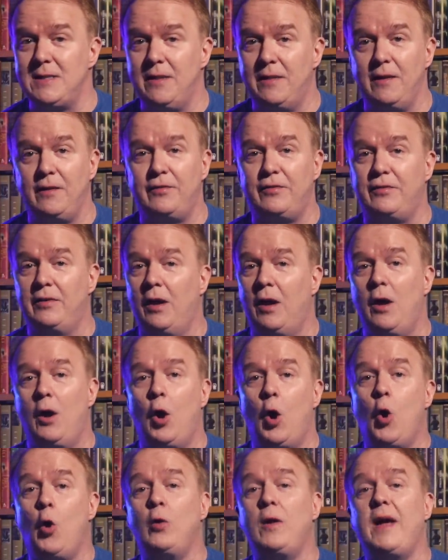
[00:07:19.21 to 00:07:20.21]
This
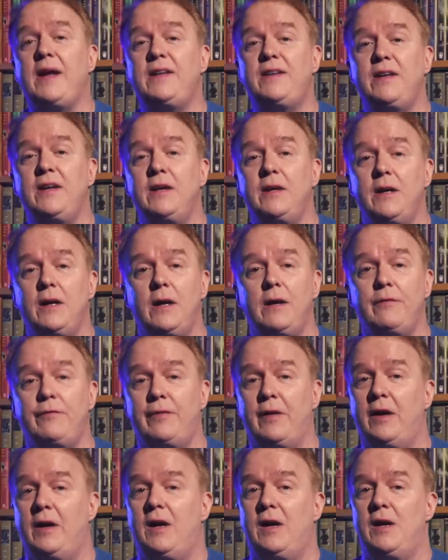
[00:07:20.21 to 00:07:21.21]
whole idea
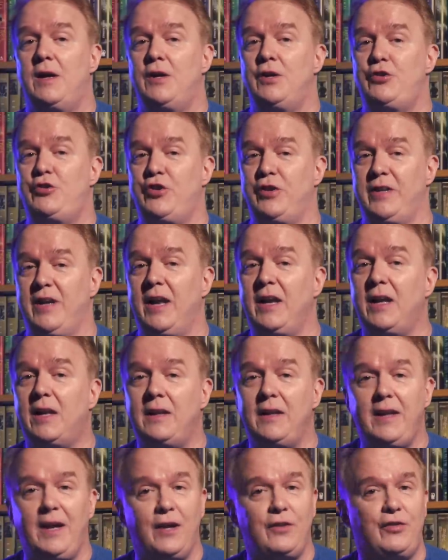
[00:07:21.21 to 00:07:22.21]
of
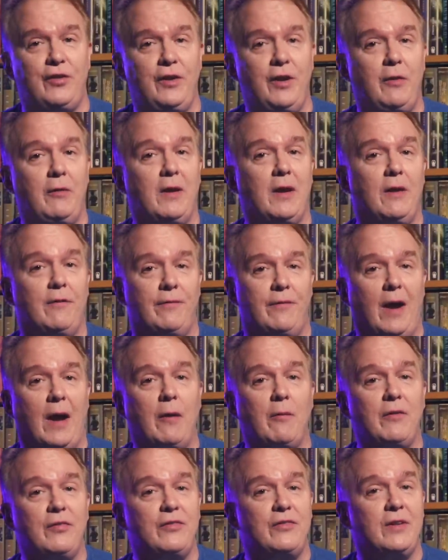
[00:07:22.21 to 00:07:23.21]
genetically engineering a
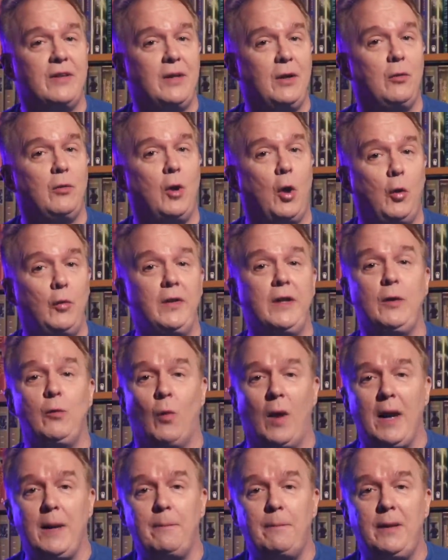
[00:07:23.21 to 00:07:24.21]
virus to kill only
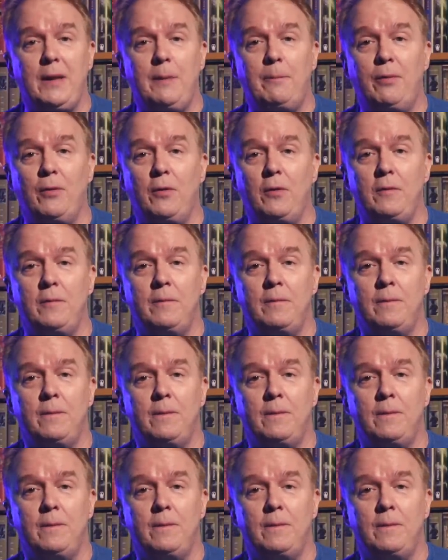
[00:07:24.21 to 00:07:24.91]
white people